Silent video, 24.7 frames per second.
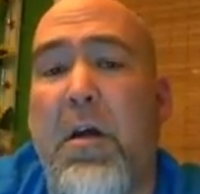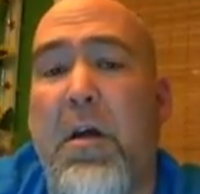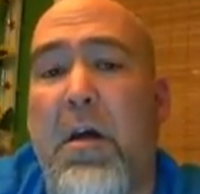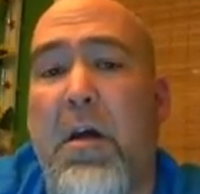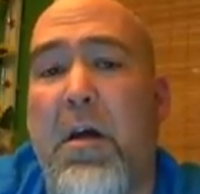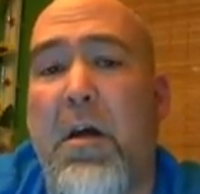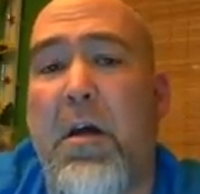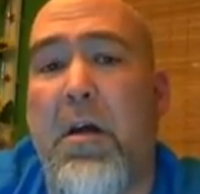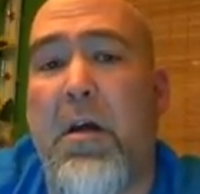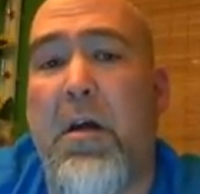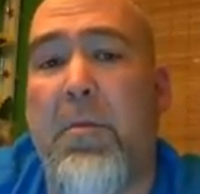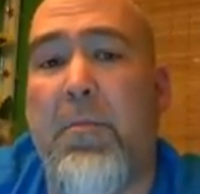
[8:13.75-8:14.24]

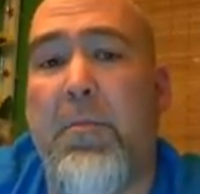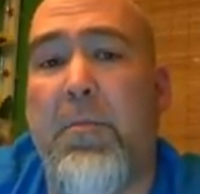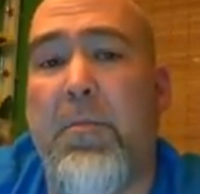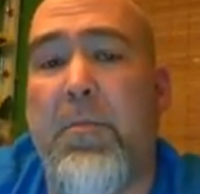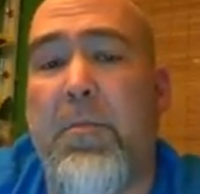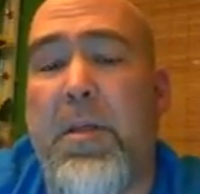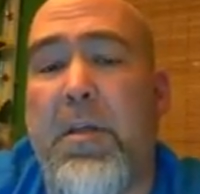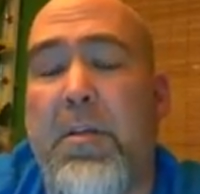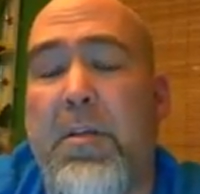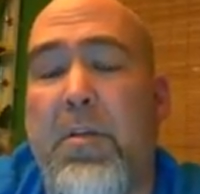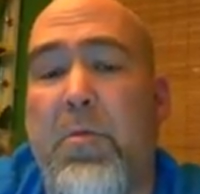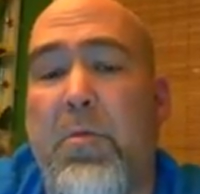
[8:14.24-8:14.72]

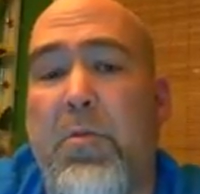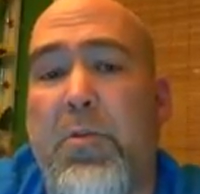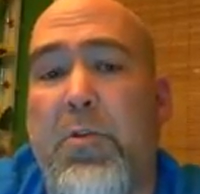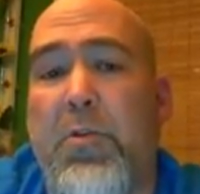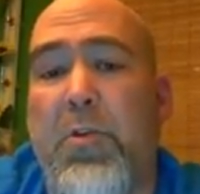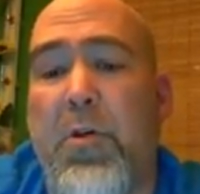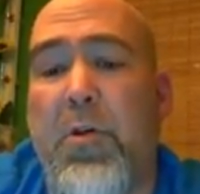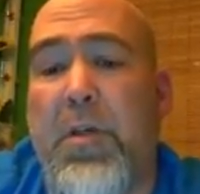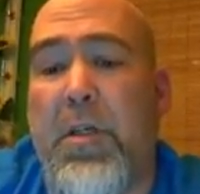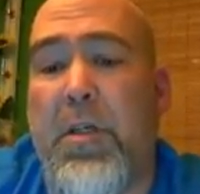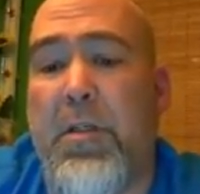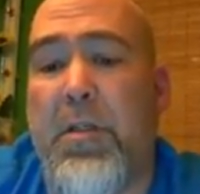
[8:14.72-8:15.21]
that you will
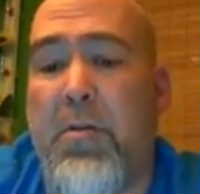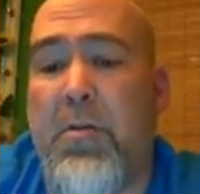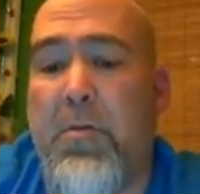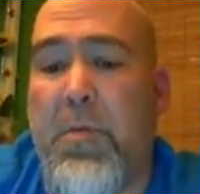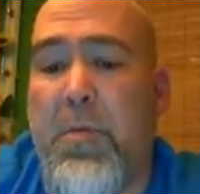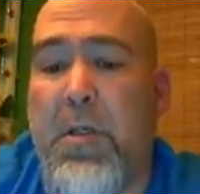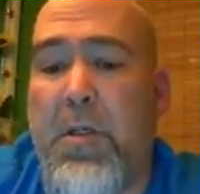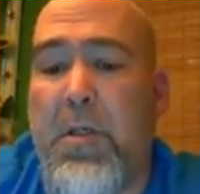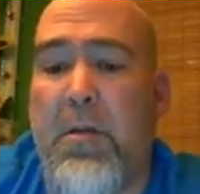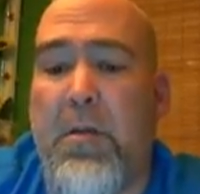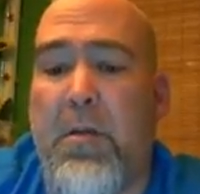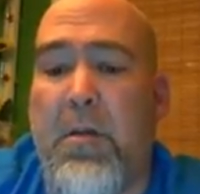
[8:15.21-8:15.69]
turn in to
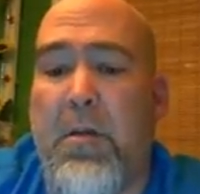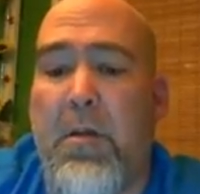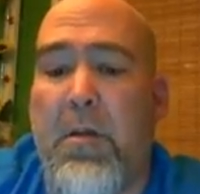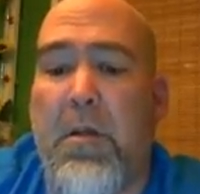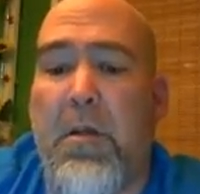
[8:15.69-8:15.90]
me.